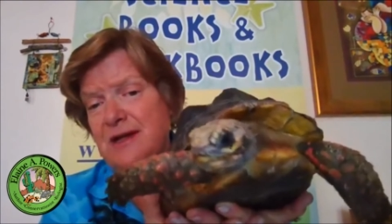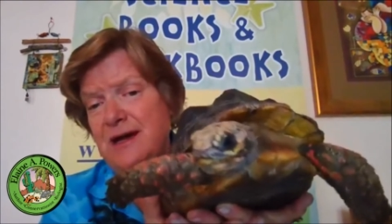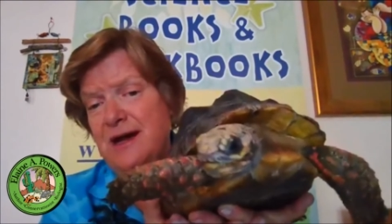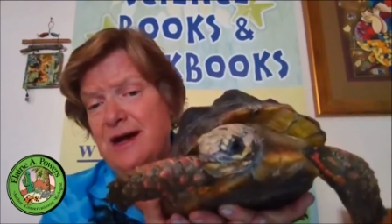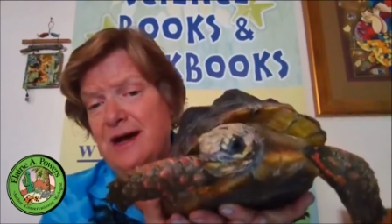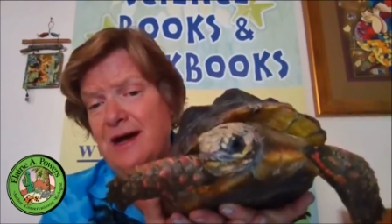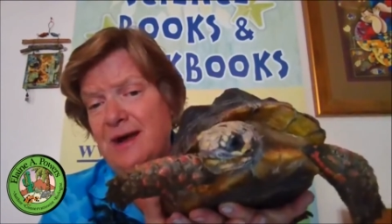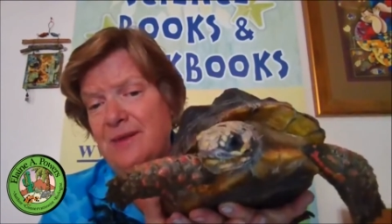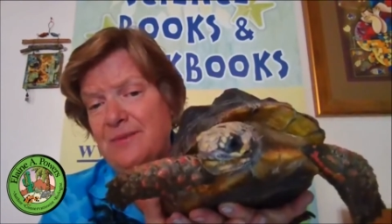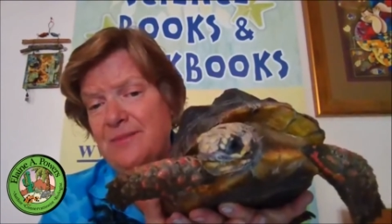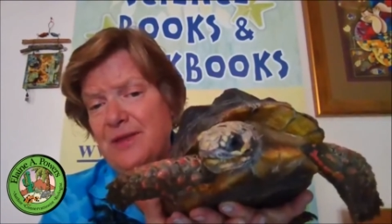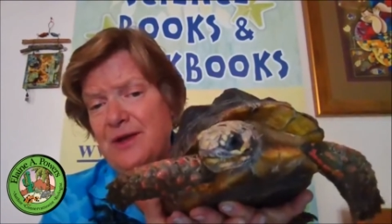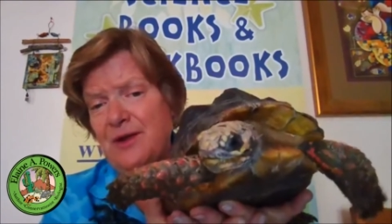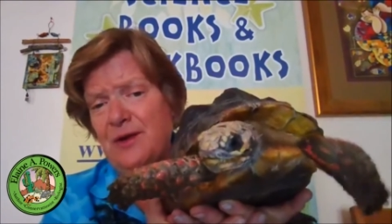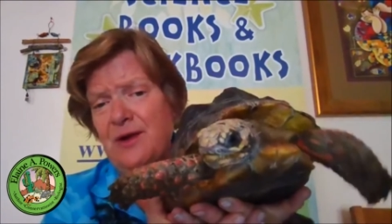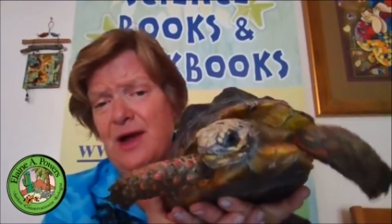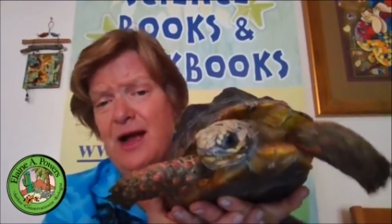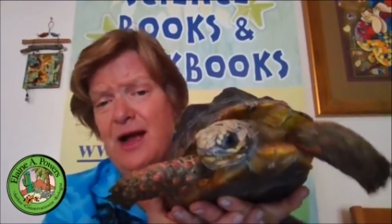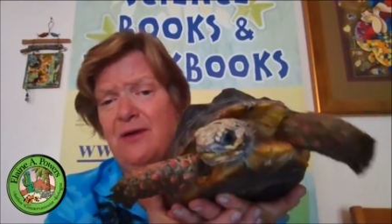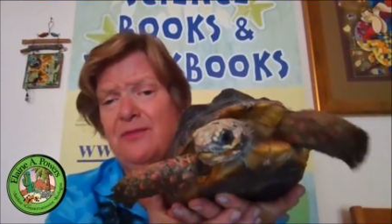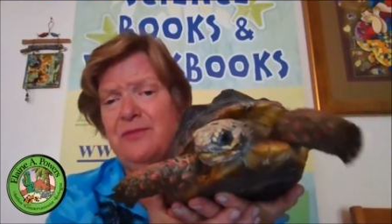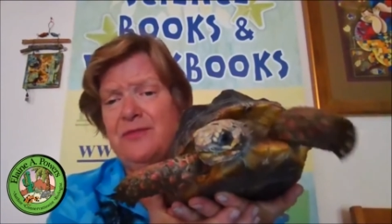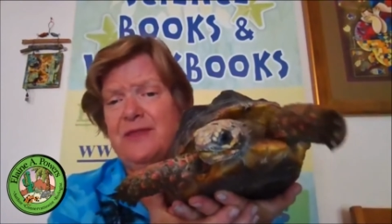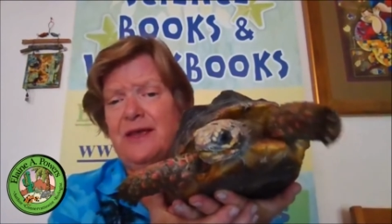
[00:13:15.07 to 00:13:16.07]
They're
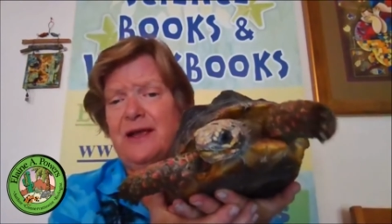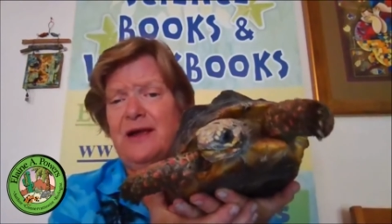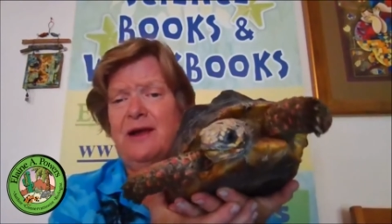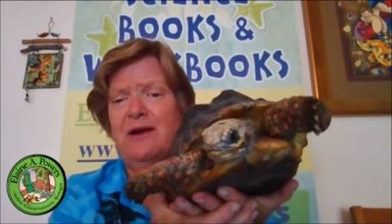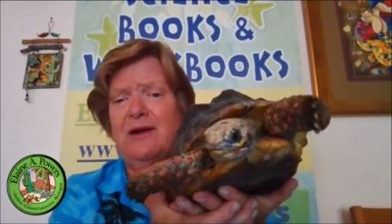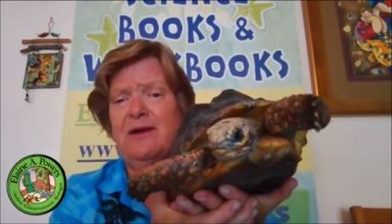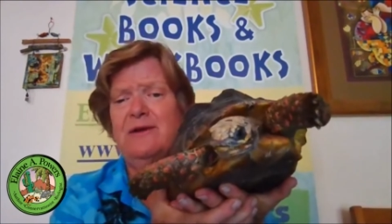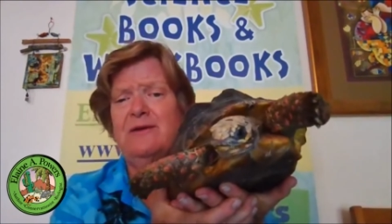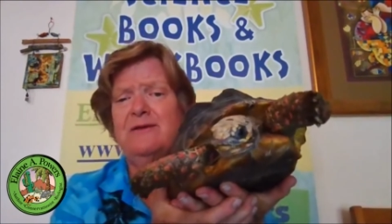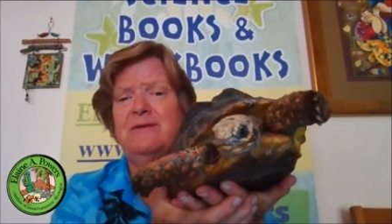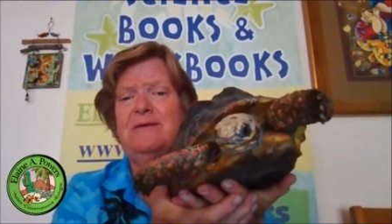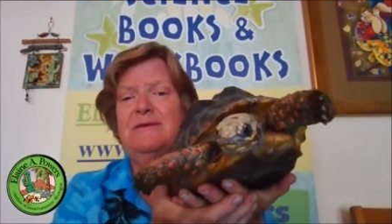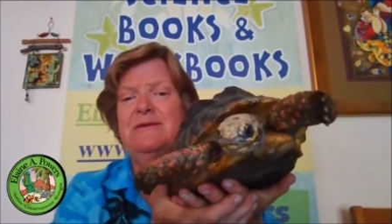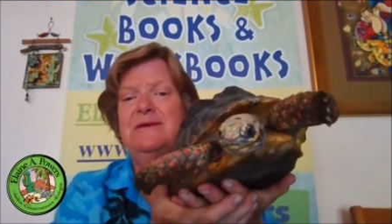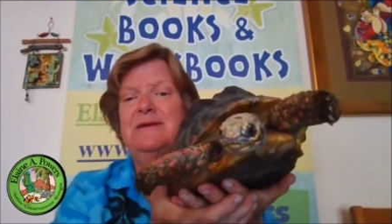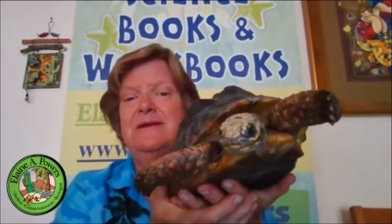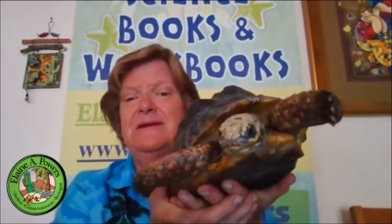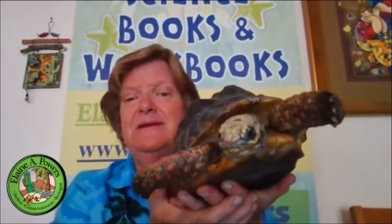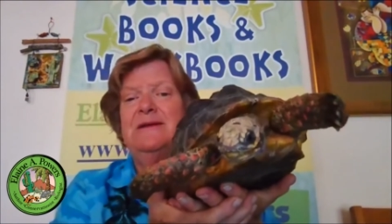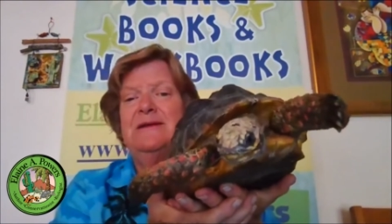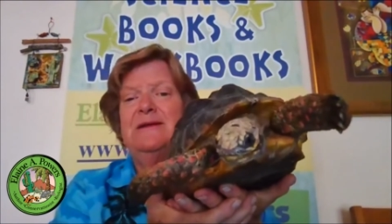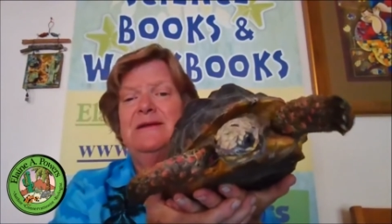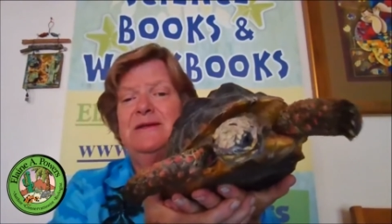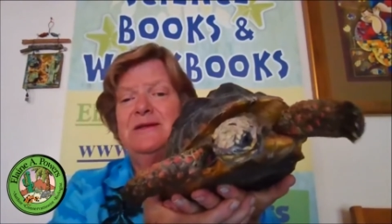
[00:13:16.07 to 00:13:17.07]
out there
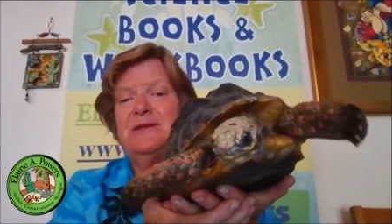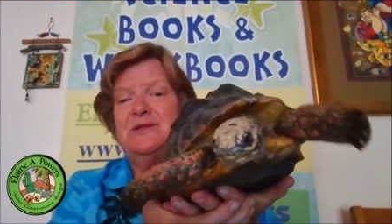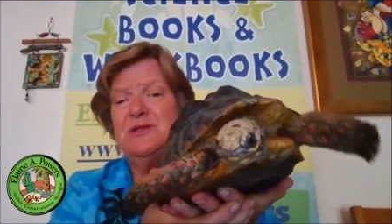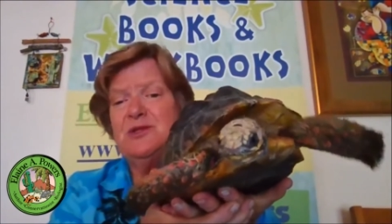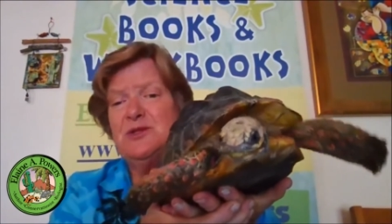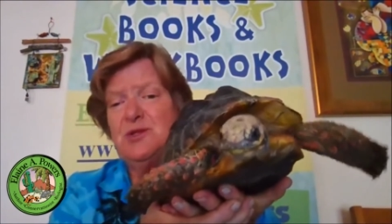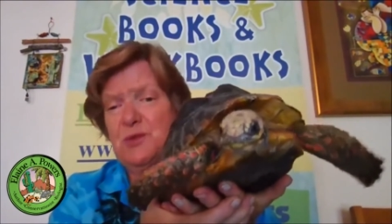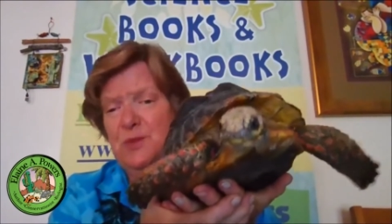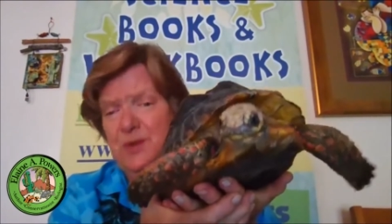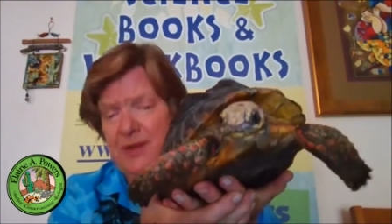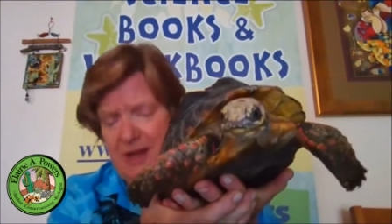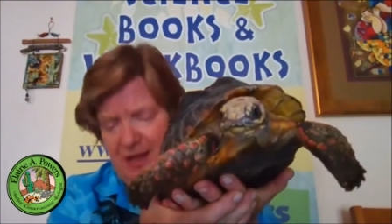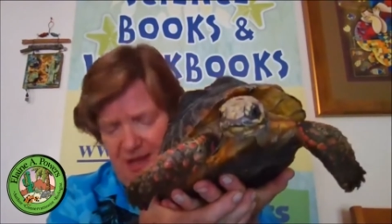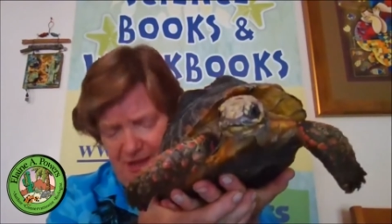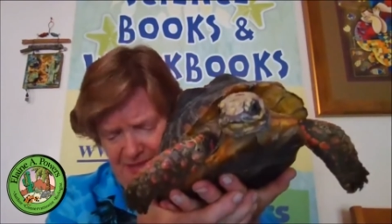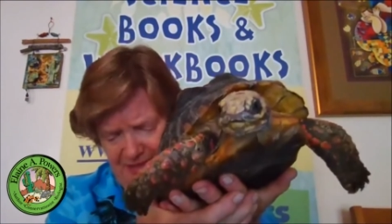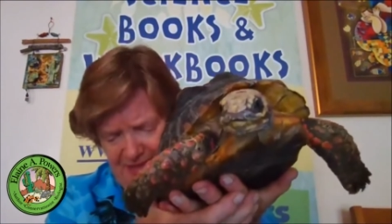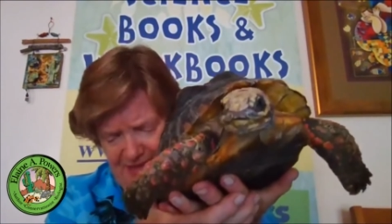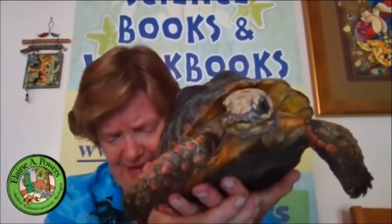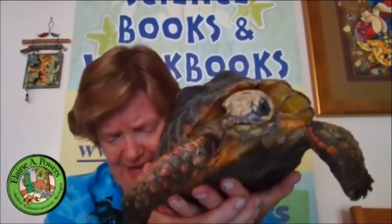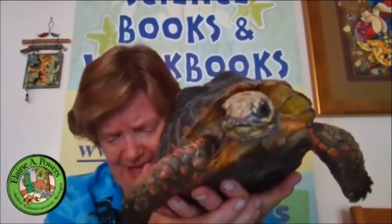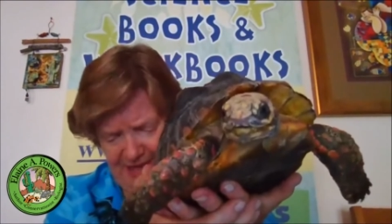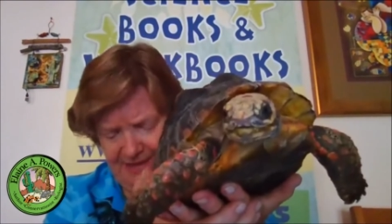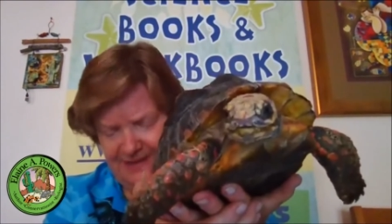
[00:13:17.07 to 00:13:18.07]
chewing on
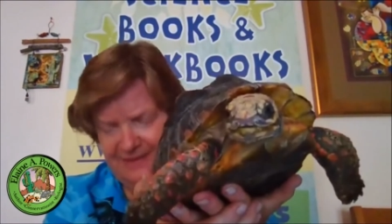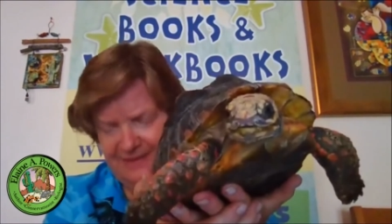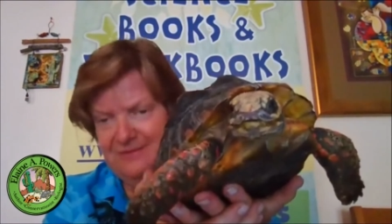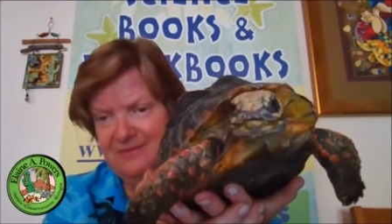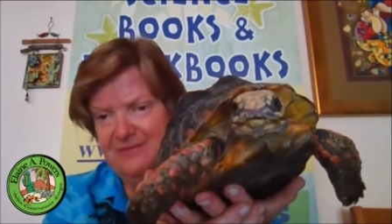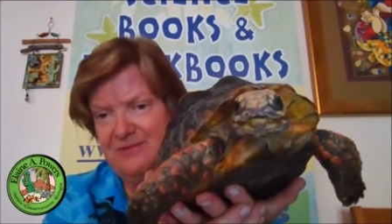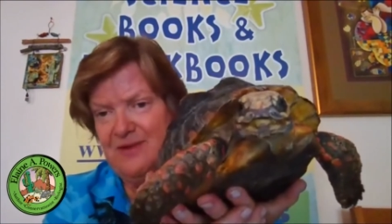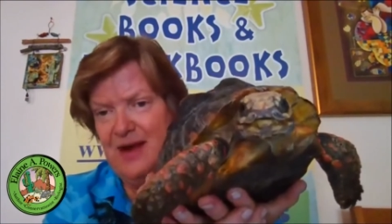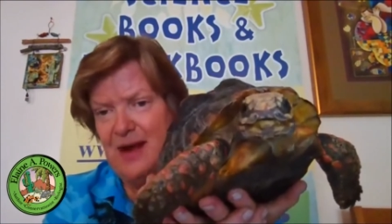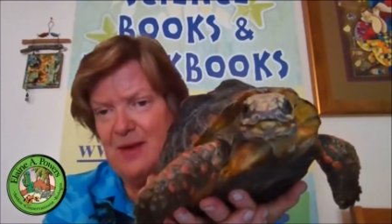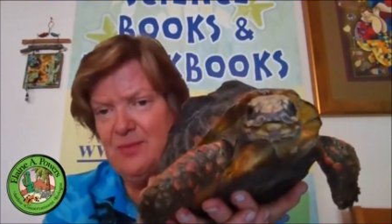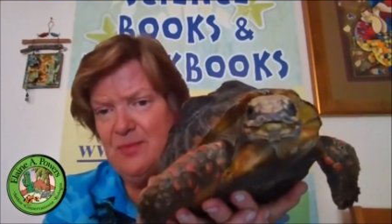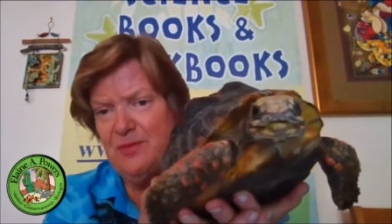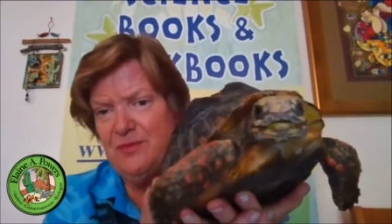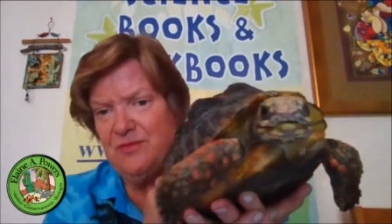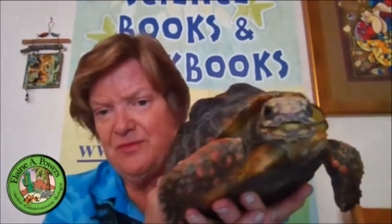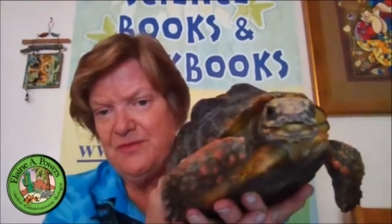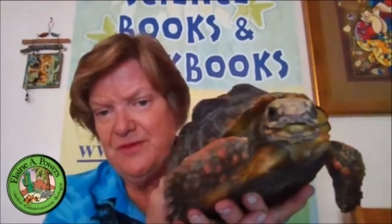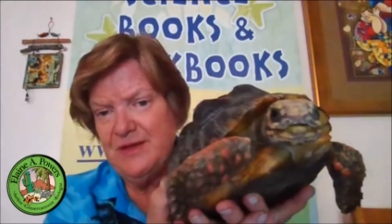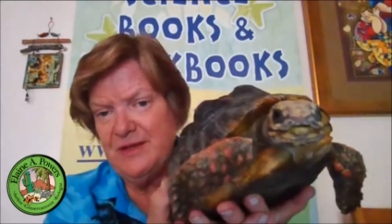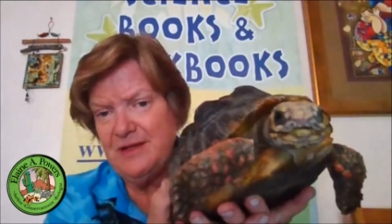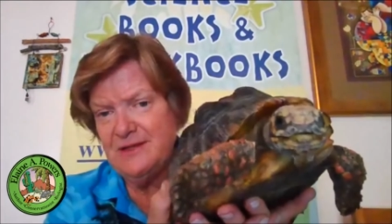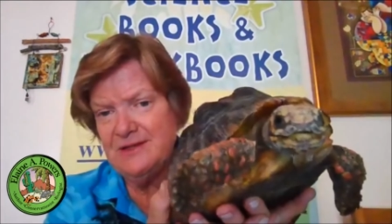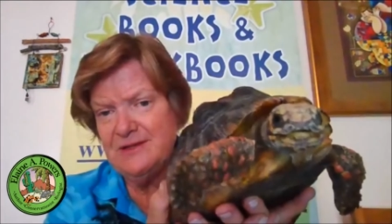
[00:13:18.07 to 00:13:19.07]
that
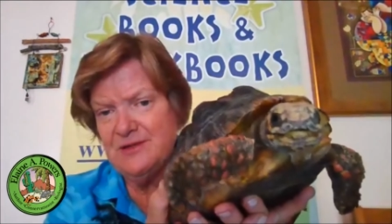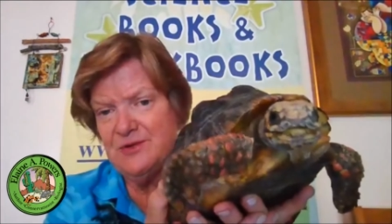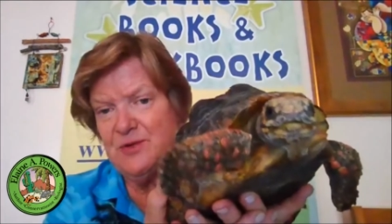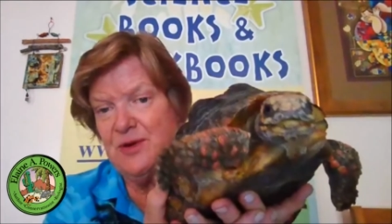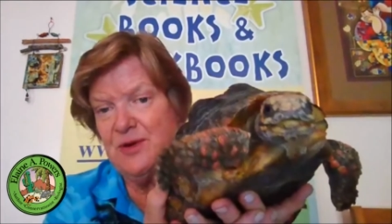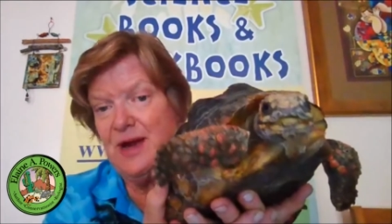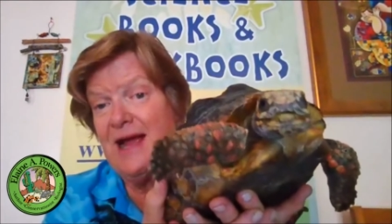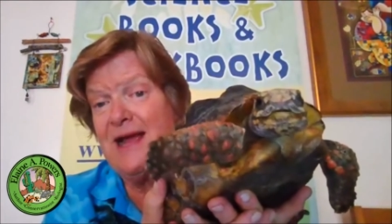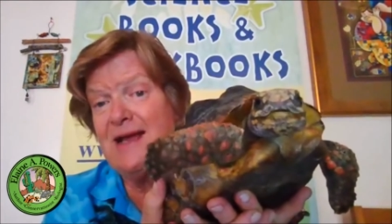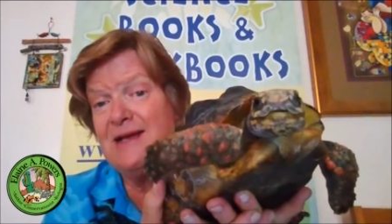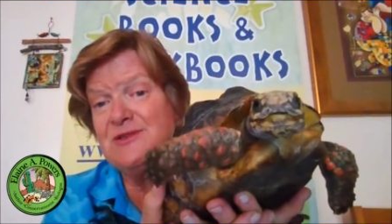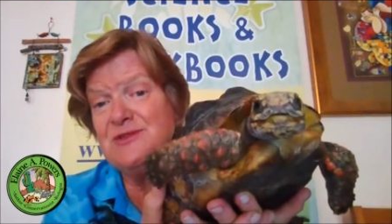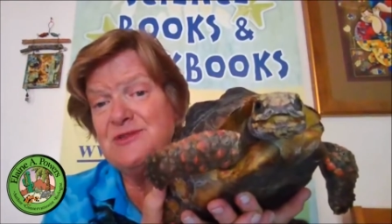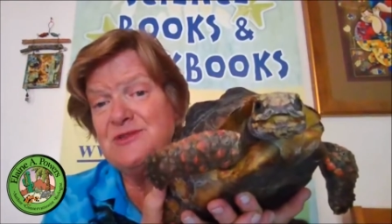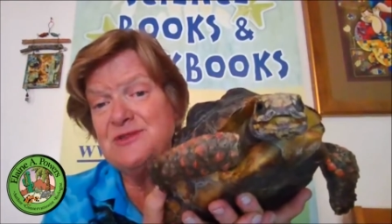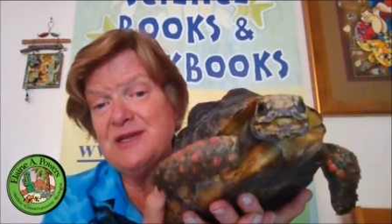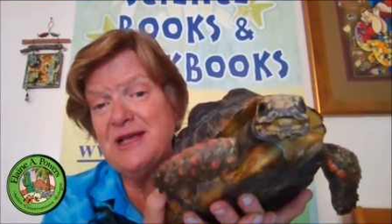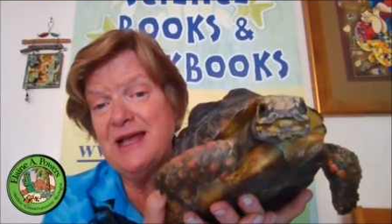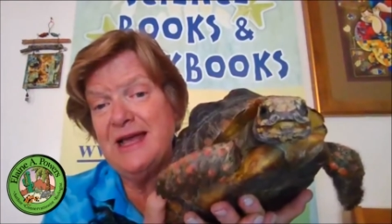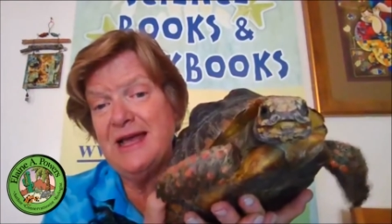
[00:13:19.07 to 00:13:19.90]
fiber-filled grass,